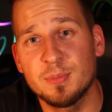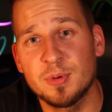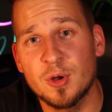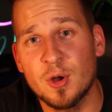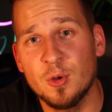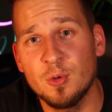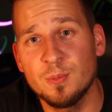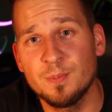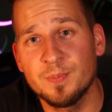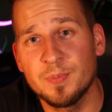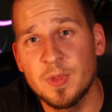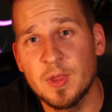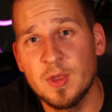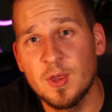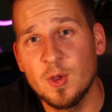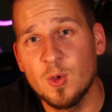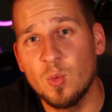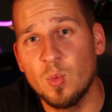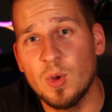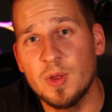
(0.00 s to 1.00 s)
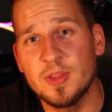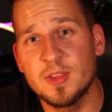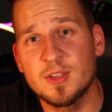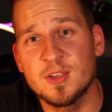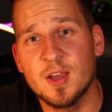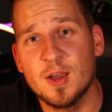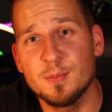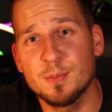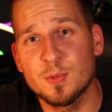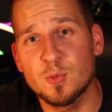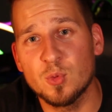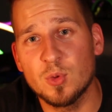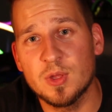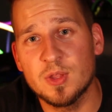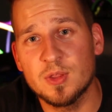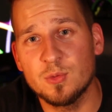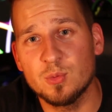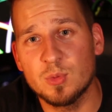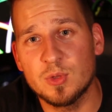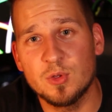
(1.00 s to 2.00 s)
Pro, what it comes
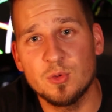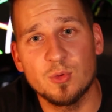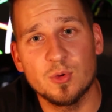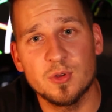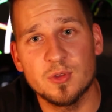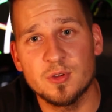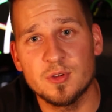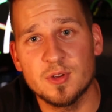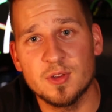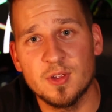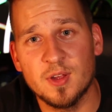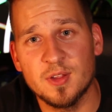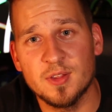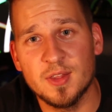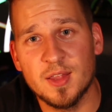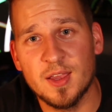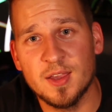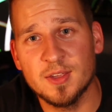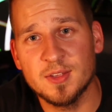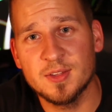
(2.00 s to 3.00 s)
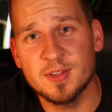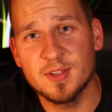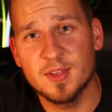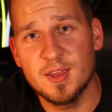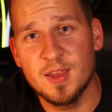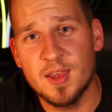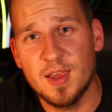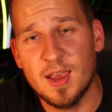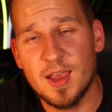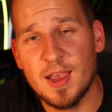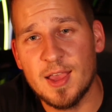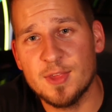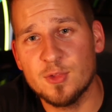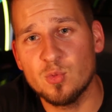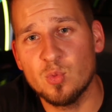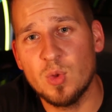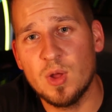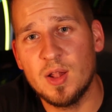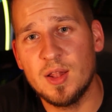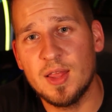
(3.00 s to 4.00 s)
with when you order it online, as
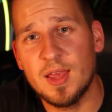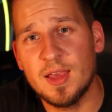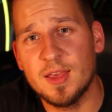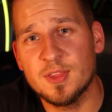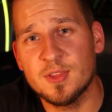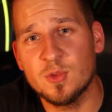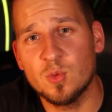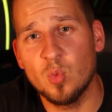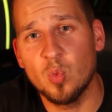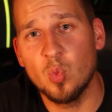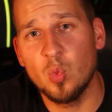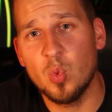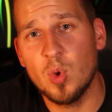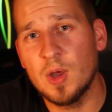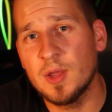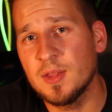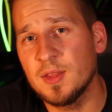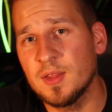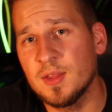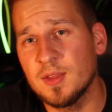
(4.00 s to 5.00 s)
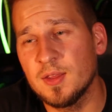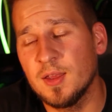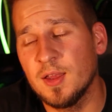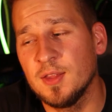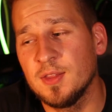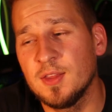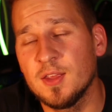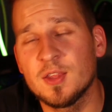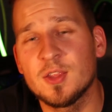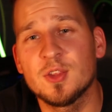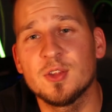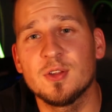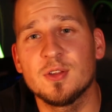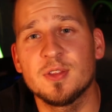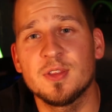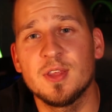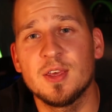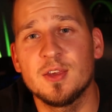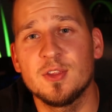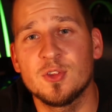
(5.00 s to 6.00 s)
well as what
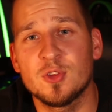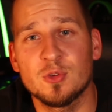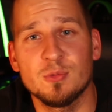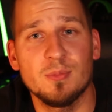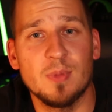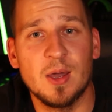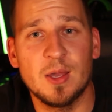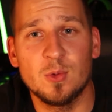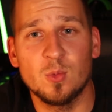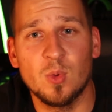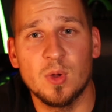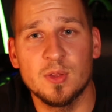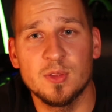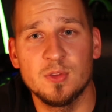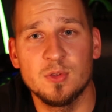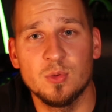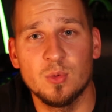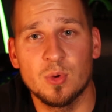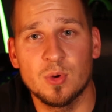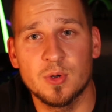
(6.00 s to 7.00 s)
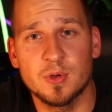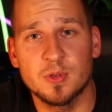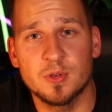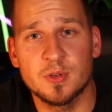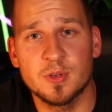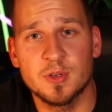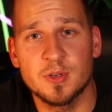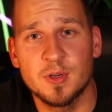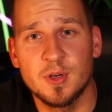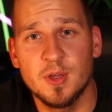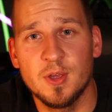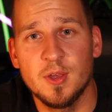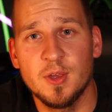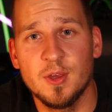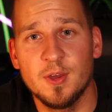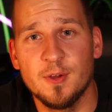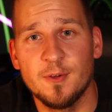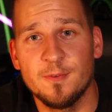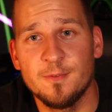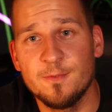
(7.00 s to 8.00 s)
additional things you might want to order
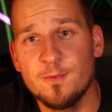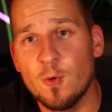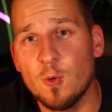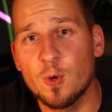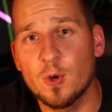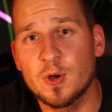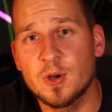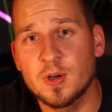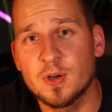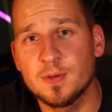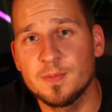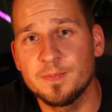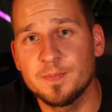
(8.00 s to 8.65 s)
for